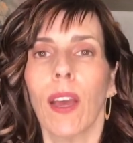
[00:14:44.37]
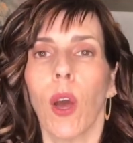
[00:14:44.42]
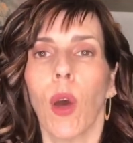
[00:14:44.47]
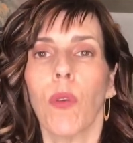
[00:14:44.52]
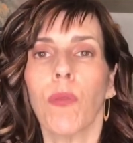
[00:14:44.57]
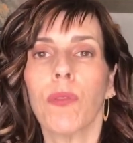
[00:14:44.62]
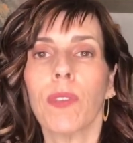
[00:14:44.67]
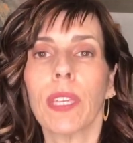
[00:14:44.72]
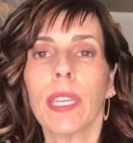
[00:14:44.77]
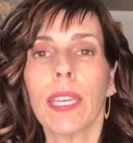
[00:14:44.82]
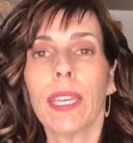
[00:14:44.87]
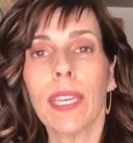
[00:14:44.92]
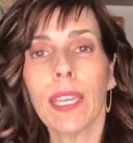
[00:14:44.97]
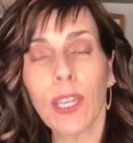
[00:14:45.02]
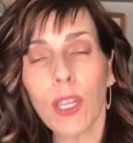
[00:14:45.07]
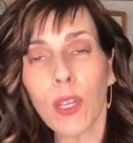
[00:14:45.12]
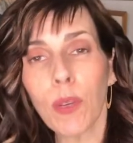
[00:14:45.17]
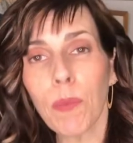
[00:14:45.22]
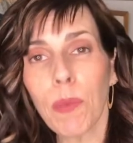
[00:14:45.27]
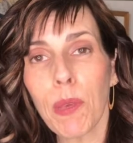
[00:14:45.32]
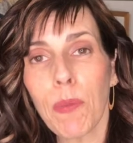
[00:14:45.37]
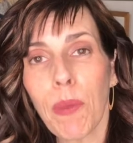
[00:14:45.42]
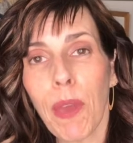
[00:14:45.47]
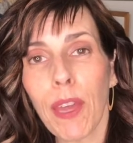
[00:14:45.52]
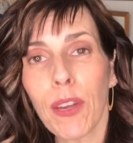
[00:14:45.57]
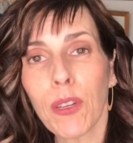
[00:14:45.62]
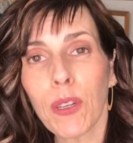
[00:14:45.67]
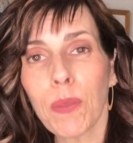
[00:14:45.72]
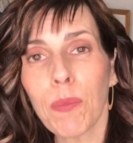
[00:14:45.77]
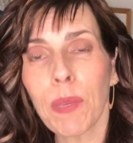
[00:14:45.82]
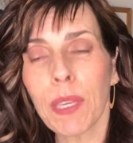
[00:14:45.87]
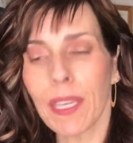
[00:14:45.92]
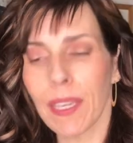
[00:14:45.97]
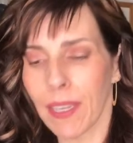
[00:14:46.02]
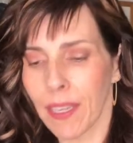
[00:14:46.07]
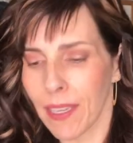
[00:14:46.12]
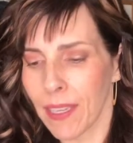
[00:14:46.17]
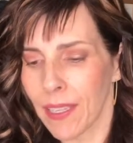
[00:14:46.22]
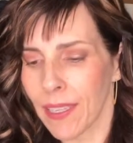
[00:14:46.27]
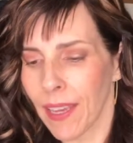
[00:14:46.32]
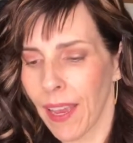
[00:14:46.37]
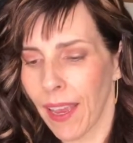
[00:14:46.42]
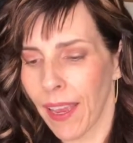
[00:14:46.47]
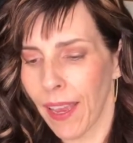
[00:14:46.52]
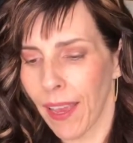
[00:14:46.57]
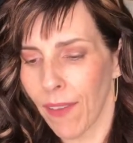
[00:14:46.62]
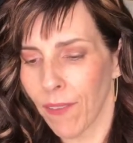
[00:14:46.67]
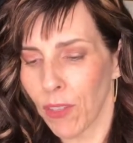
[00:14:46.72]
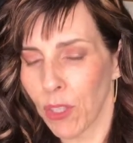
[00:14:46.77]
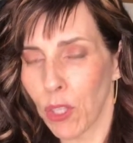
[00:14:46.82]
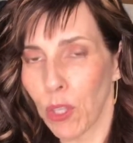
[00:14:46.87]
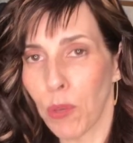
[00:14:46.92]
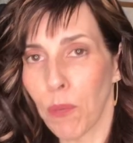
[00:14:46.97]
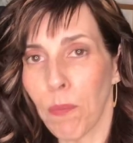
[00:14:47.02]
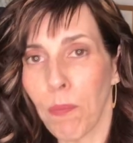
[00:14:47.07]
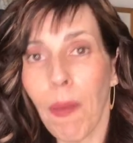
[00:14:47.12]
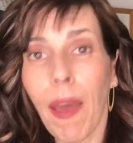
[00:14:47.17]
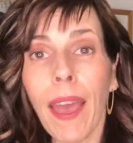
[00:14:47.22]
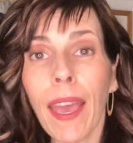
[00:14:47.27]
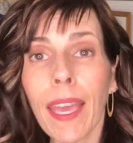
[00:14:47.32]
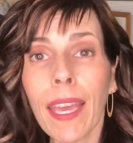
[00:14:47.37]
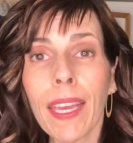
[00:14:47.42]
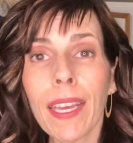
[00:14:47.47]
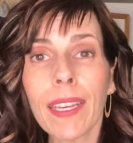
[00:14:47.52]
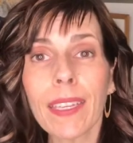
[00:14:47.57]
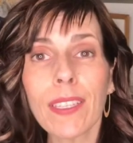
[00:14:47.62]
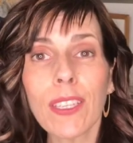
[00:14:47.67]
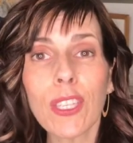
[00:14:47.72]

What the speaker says: Hopefully hear me better because I have a new mic.